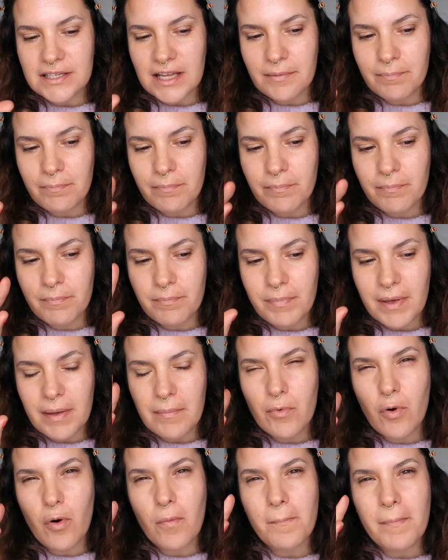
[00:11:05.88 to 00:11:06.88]
a bit
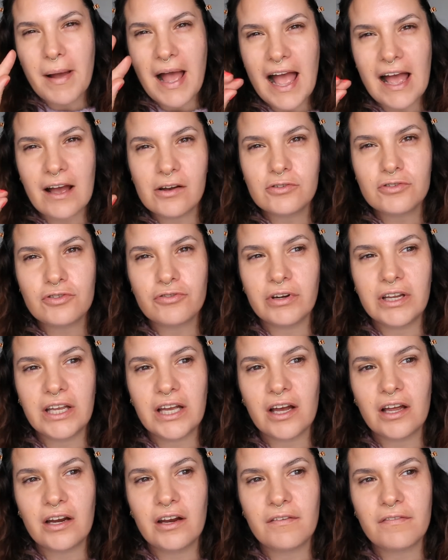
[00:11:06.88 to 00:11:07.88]
more powdery
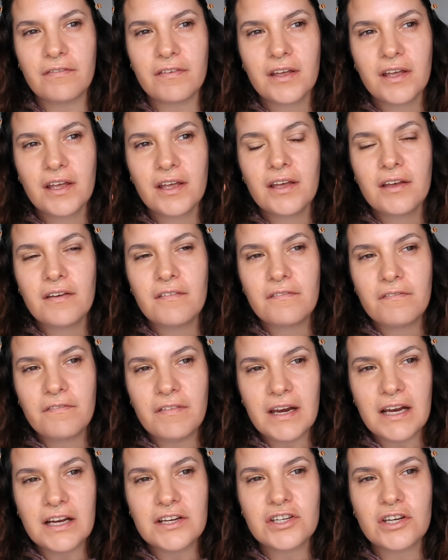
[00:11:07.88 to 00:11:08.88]
kind of
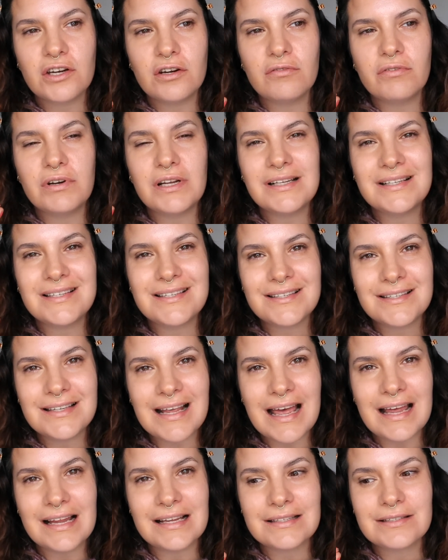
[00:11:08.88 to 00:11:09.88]
finish and it really
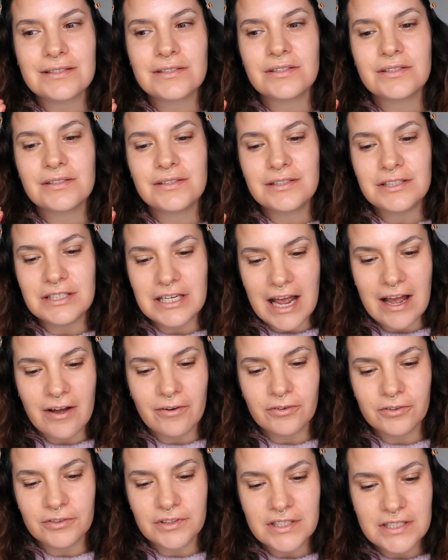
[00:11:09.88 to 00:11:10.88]
sets down
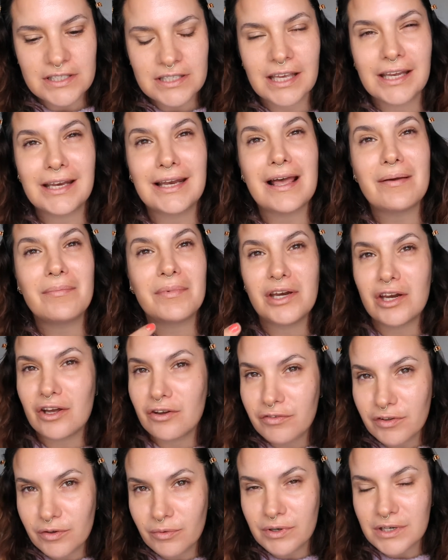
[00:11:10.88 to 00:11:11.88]
on the skin. Let me know
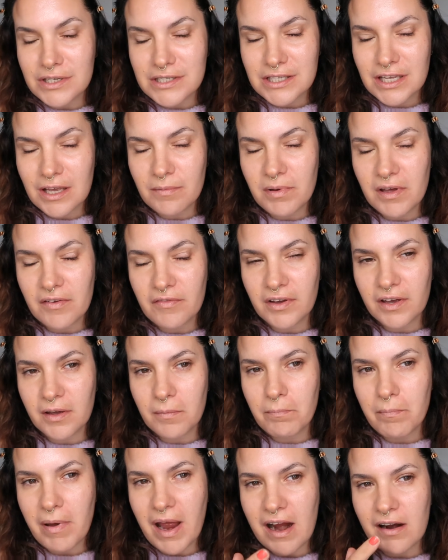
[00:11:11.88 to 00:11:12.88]
if you want to see a bit of a
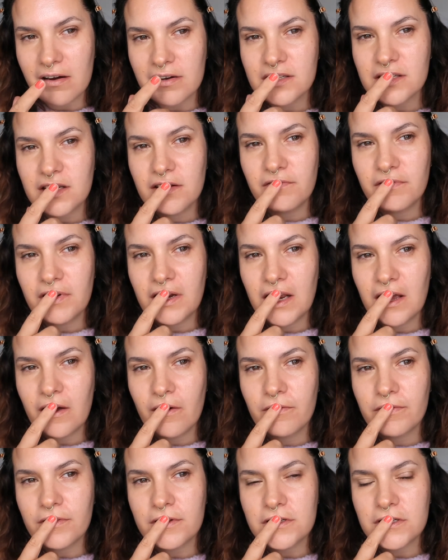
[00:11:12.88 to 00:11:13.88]
comparison video
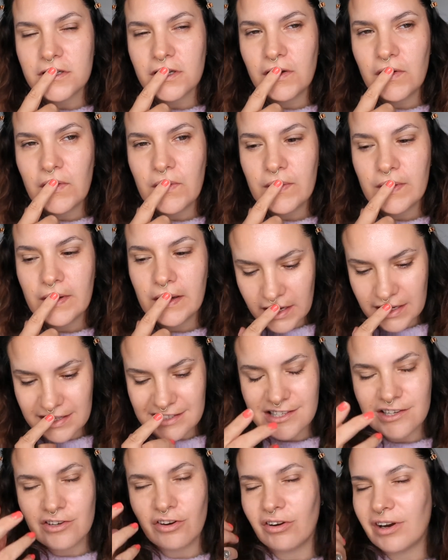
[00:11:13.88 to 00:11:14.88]
of the two.
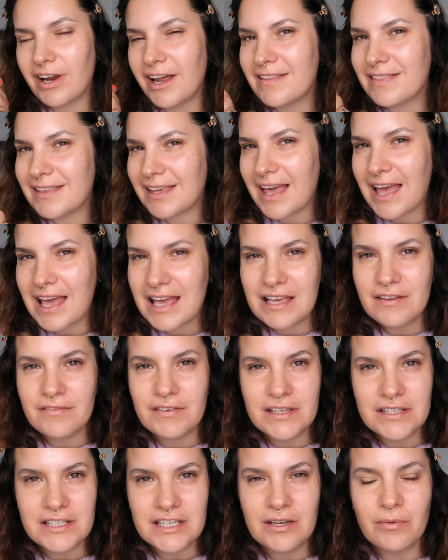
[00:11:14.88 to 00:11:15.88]
It's not like the
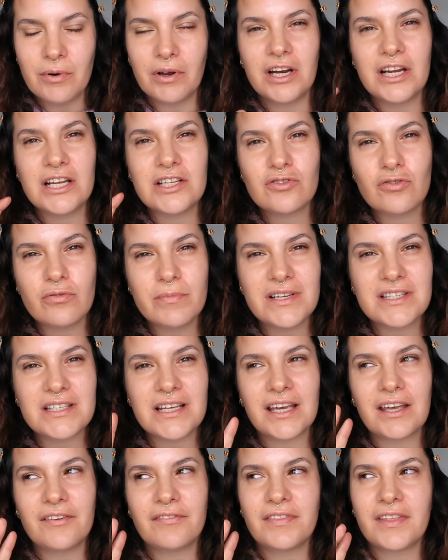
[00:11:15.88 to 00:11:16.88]
KVD one. It's almost
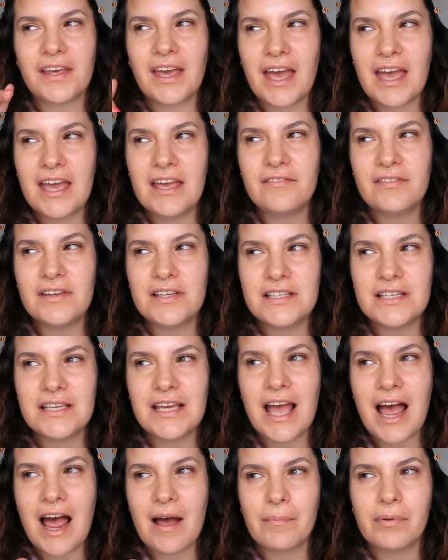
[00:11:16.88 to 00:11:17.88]
like if the
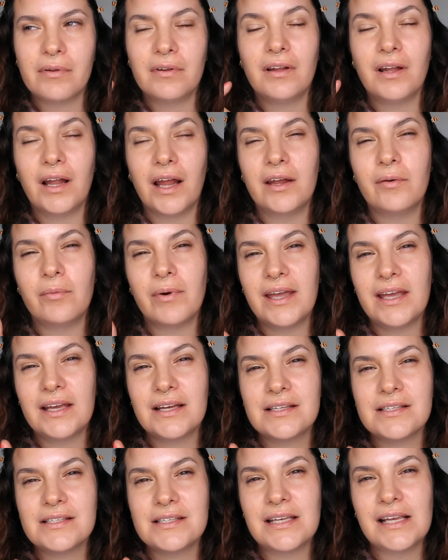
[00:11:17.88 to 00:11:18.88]
KVD Apple Lightweight
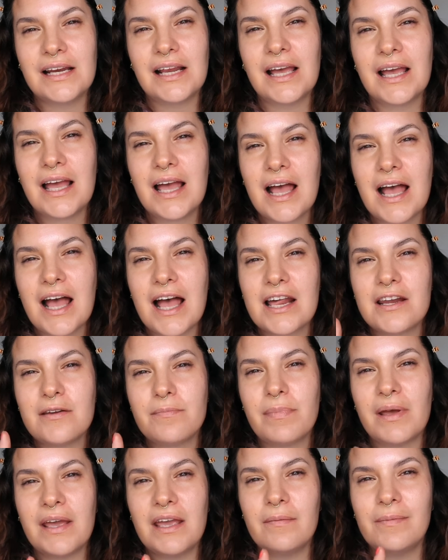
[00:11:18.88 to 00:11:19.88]
Concealer had a
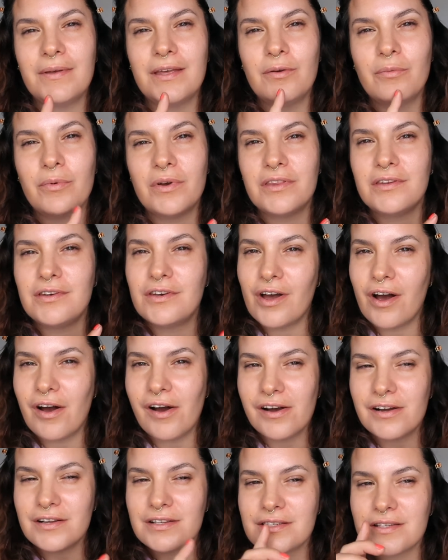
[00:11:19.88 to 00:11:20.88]
baby with
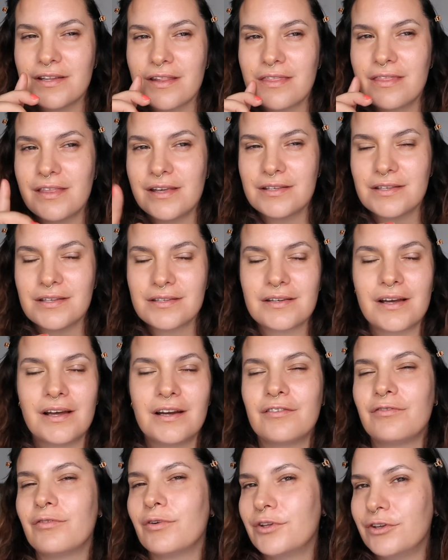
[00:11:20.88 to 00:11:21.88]
NARS, this is kind
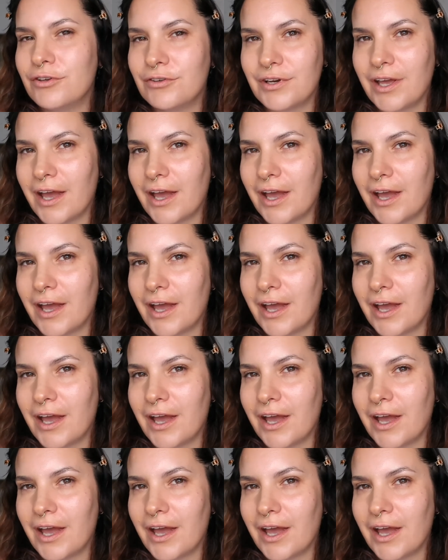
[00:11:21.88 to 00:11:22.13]
of what you'd